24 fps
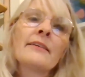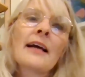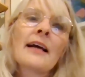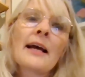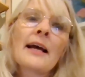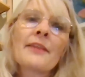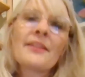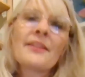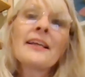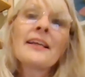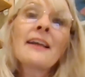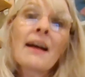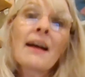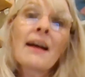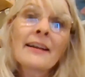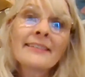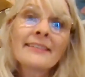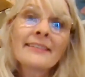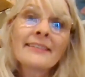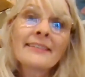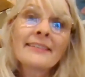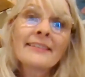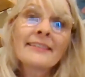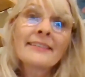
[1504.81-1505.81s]
I think I
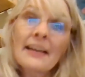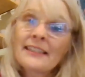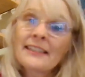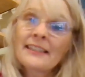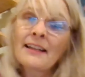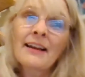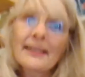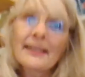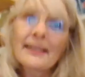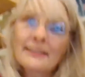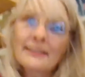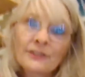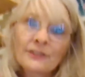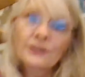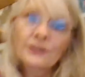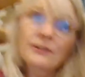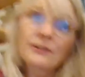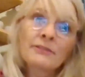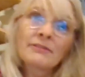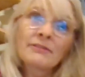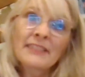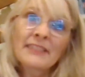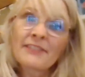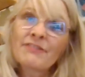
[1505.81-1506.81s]
definitely like
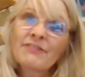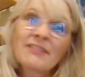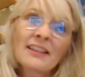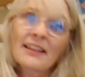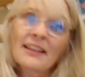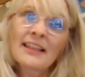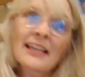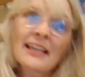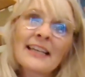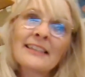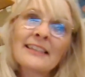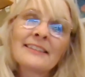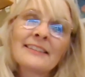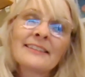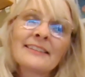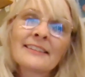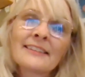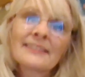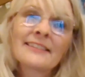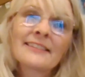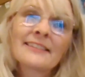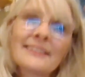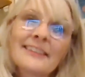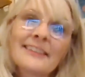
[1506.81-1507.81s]
to do different
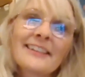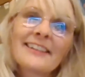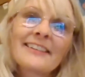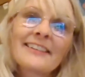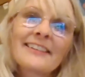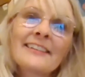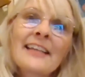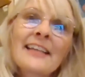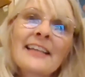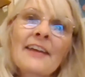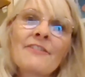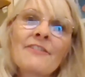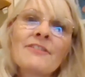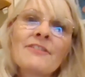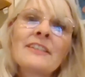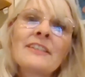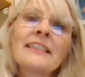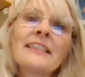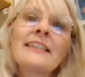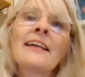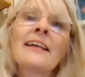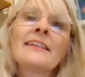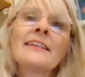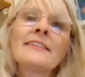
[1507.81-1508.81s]
things,
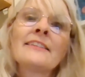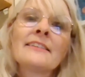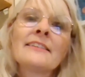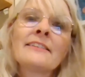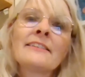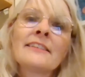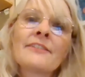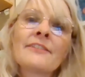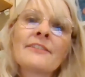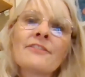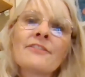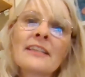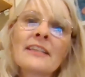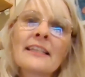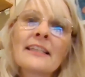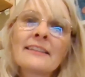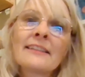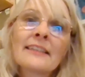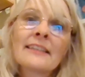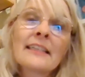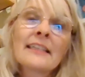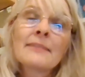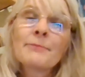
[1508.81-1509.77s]
definitely like to do different things.